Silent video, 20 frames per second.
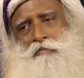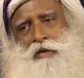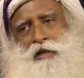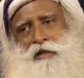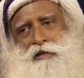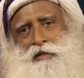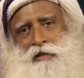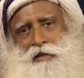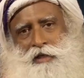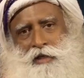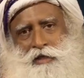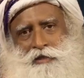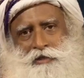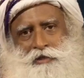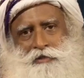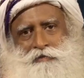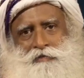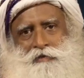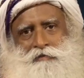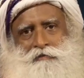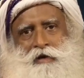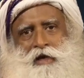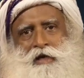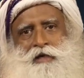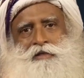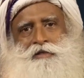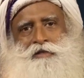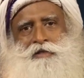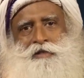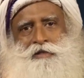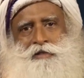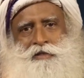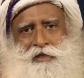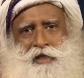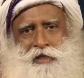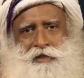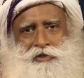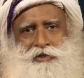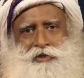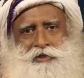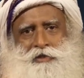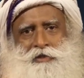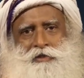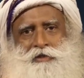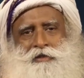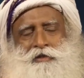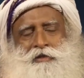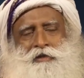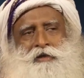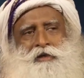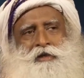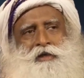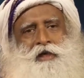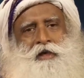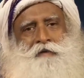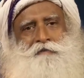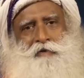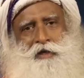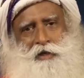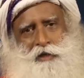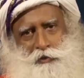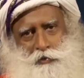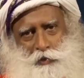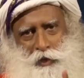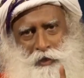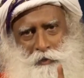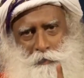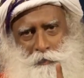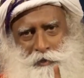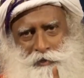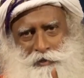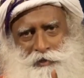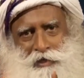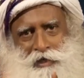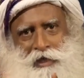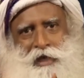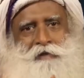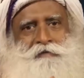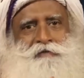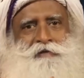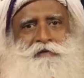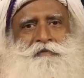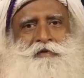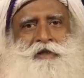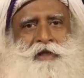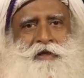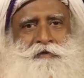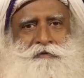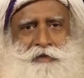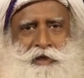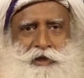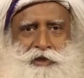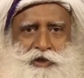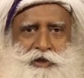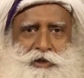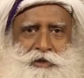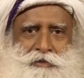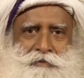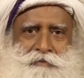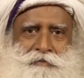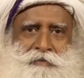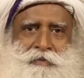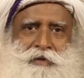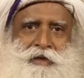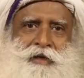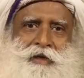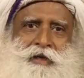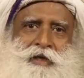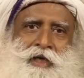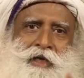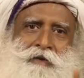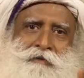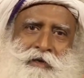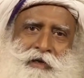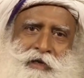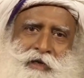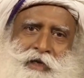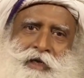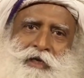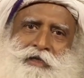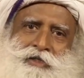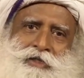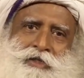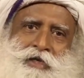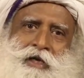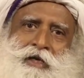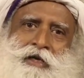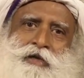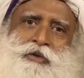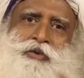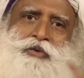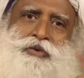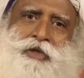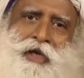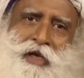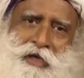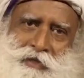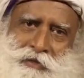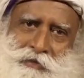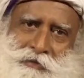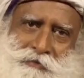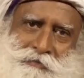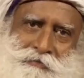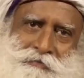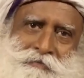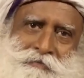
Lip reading: But the nature of the virus is such, if there is one person left with infection, he will again start a new cycle.